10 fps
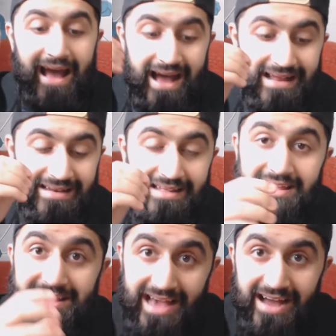And
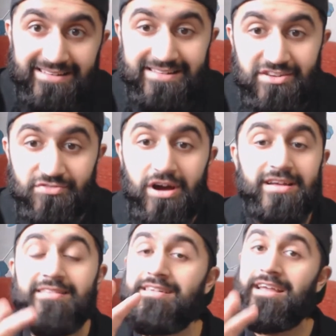he catches each
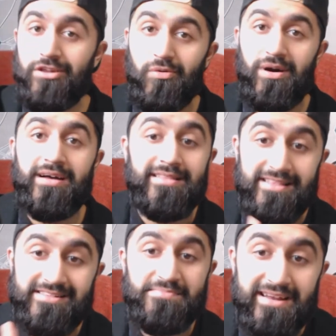rock and he's like, you know what,
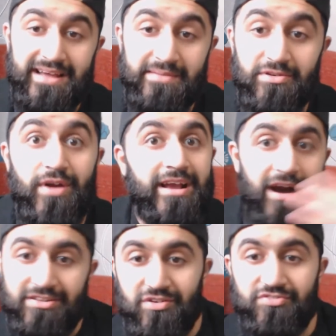this is my time to wreck
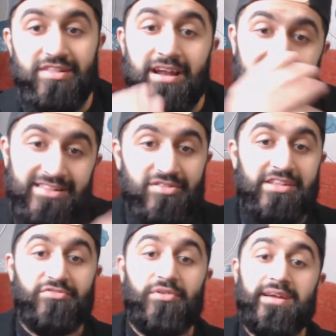Hanzo. So then Hanzo
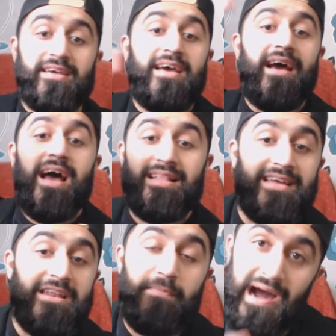gets wrecked,
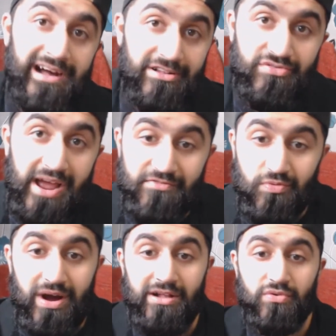and then he pile drives
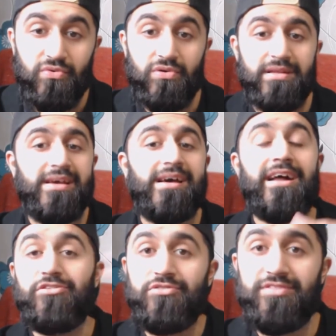Wildhorn and